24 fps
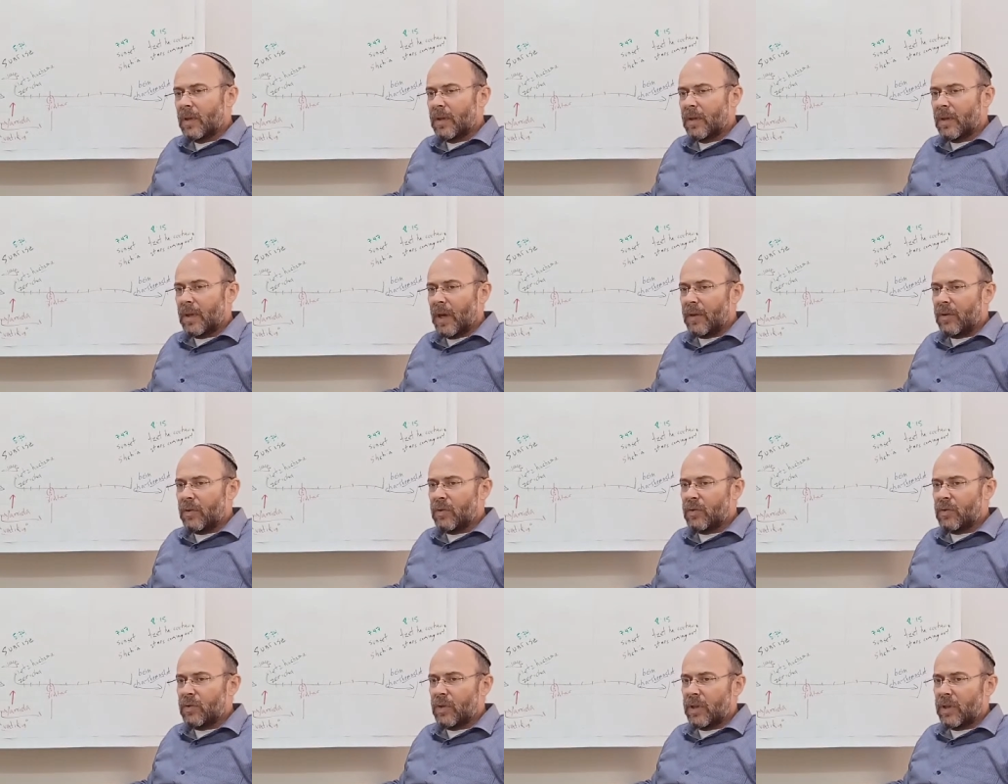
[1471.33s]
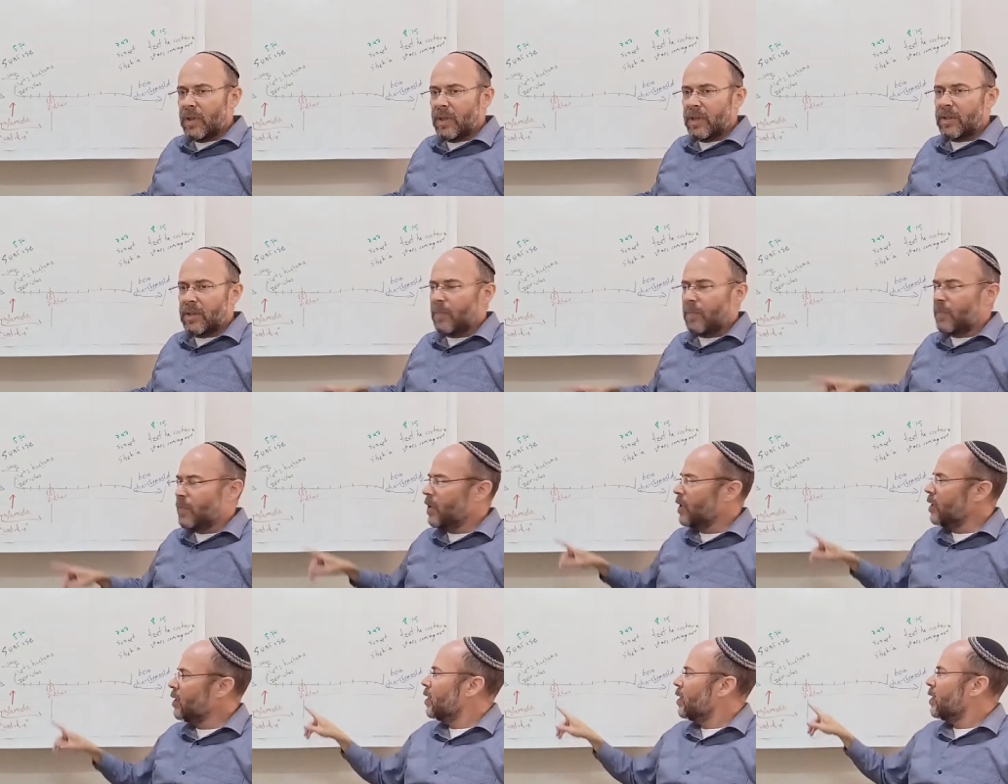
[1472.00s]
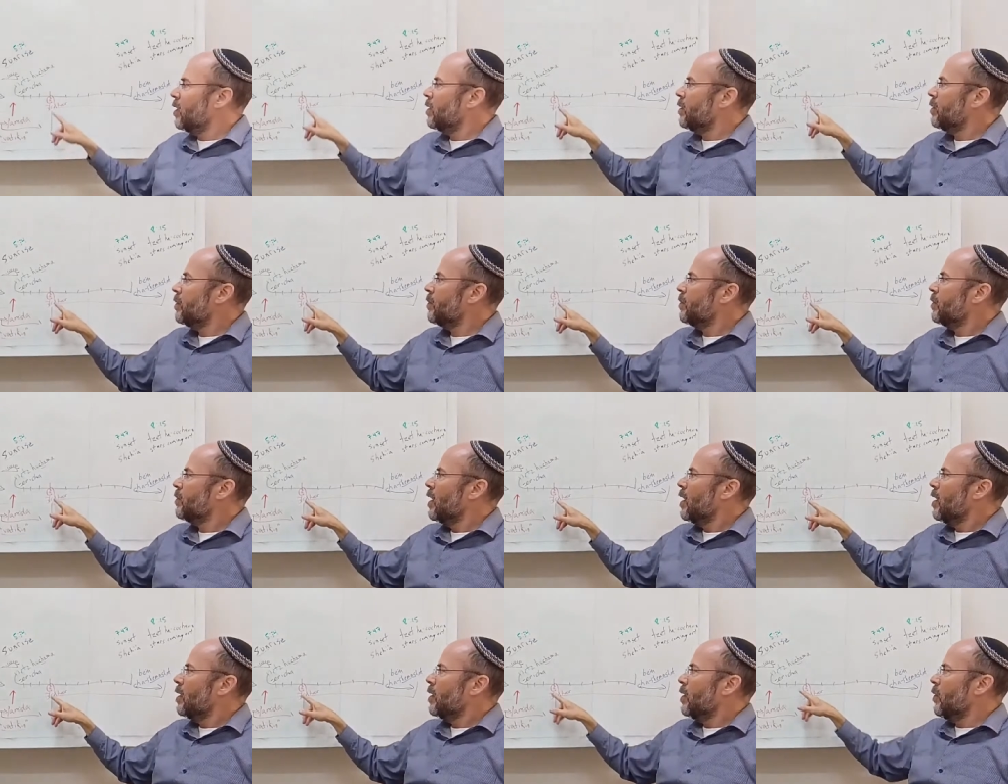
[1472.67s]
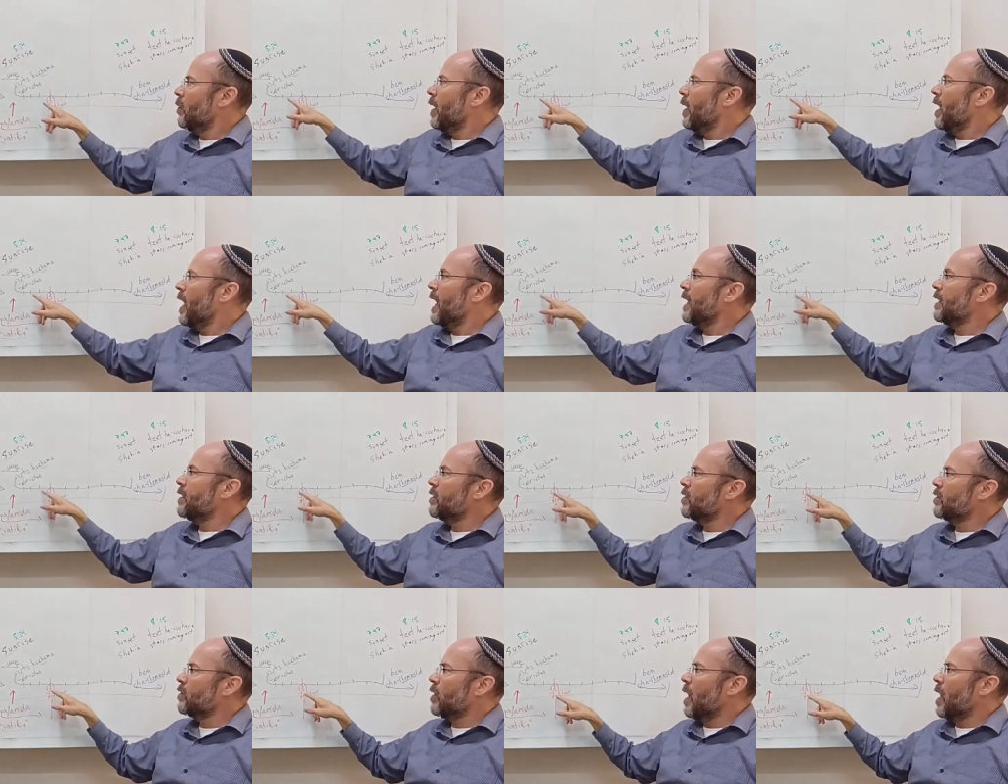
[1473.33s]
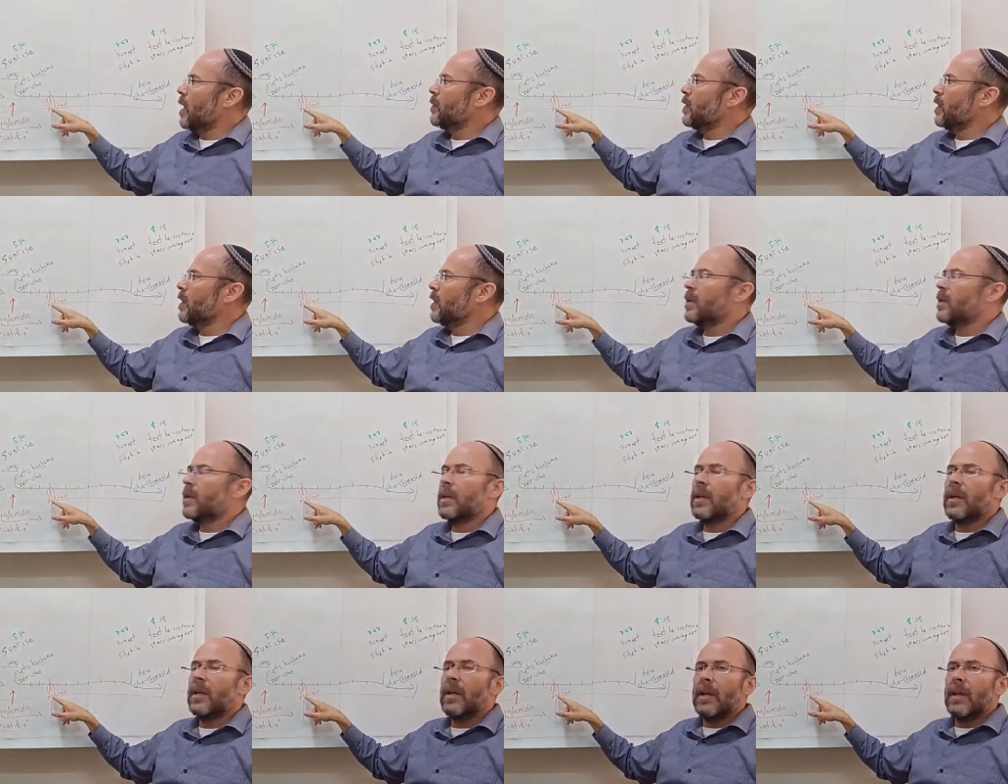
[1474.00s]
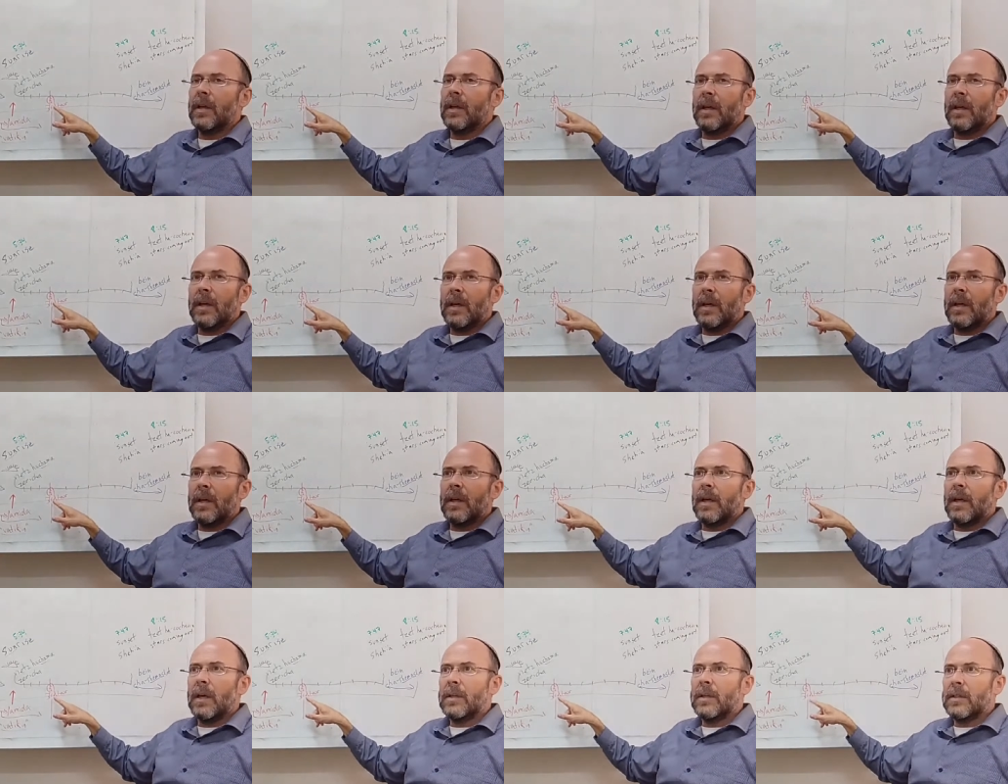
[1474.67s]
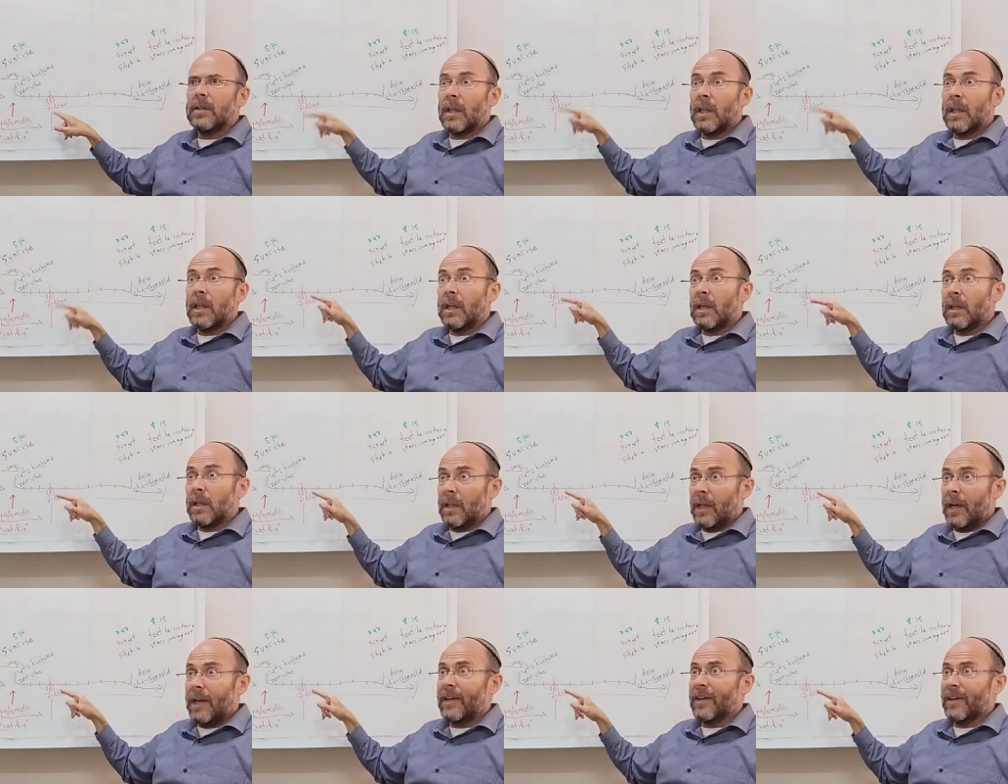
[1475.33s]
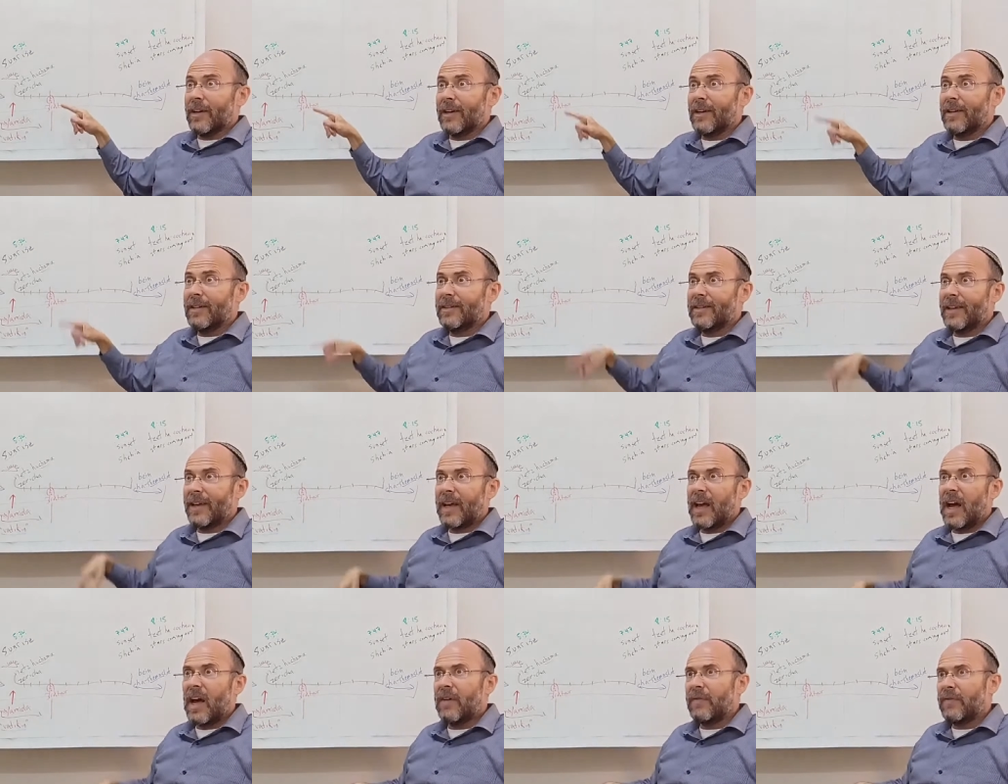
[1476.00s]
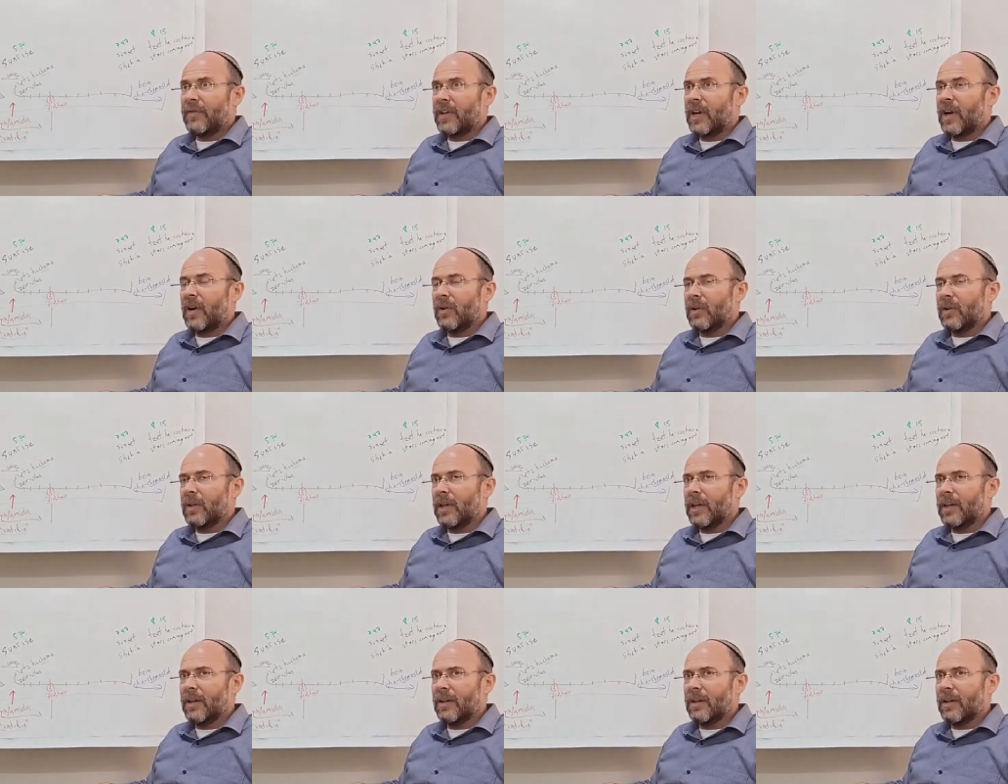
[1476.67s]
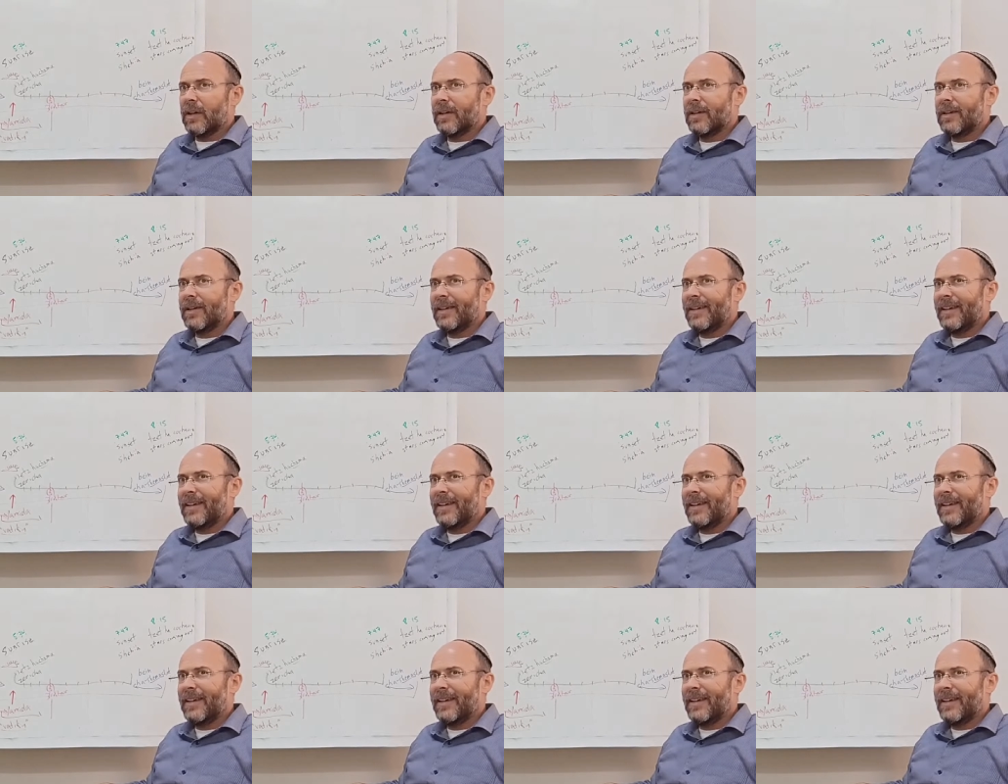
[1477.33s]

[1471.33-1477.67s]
Yeah, usually this opinion, the way I described it, is a little later, like a half an hour later.